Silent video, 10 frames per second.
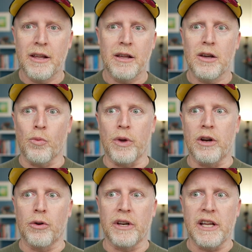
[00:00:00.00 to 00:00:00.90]
we
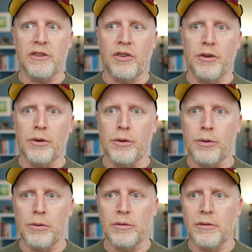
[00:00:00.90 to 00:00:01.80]
don't need
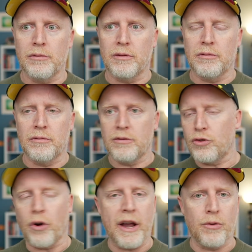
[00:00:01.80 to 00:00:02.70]
to
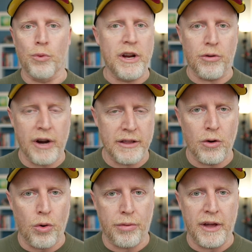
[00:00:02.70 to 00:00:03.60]
try and recreate the
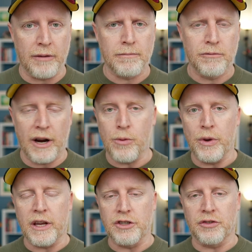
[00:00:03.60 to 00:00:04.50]
whole thing, right? We
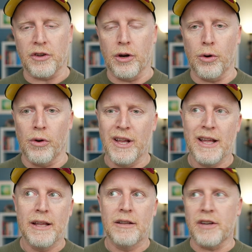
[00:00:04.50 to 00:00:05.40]
can just go,
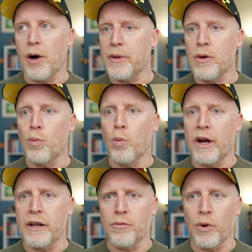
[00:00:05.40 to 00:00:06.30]
tell me
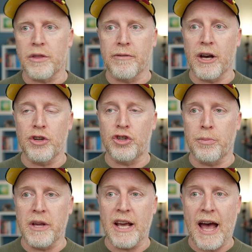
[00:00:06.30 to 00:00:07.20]
what the value should
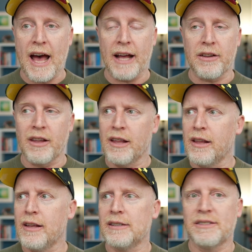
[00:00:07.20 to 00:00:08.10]
be at
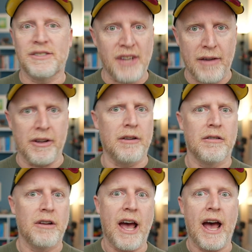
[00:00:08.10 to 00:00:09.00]
7,
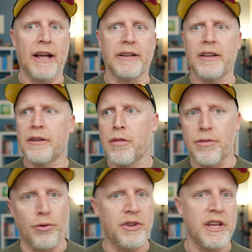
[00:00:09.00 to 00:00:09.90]
at
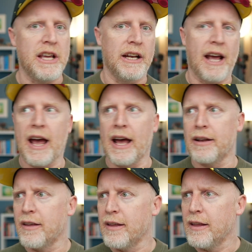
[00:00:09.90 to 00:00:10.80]
13, at
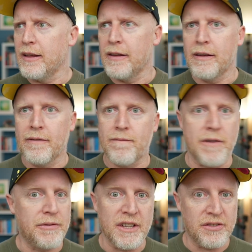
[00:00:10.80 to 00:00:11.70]

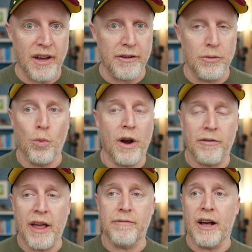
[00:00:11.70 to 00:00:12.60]
57, whatever
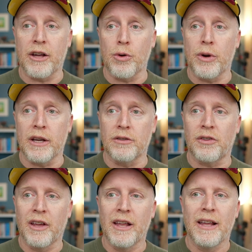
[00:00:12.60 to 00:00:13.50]
that value is,
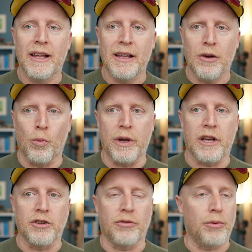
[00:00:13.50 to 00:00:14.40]
we can
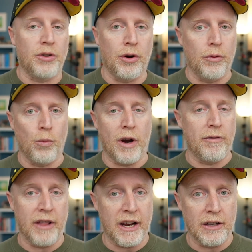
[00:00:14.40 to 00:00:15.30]
just return whatever
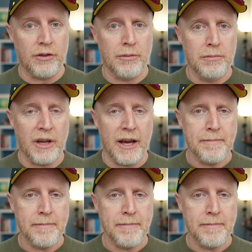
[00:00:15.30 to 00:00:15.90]
that is, okay?